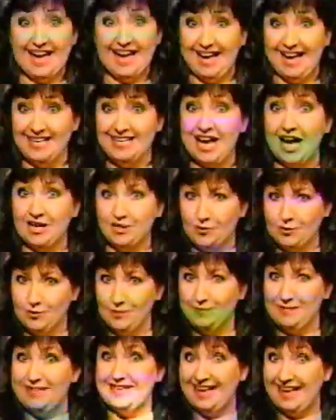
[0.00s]
and I
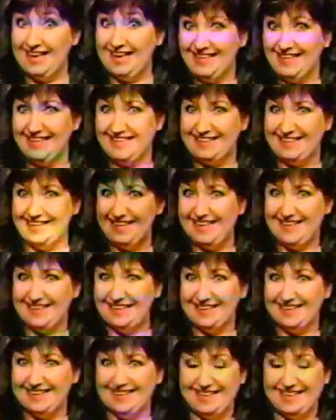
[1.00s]
do mean anything.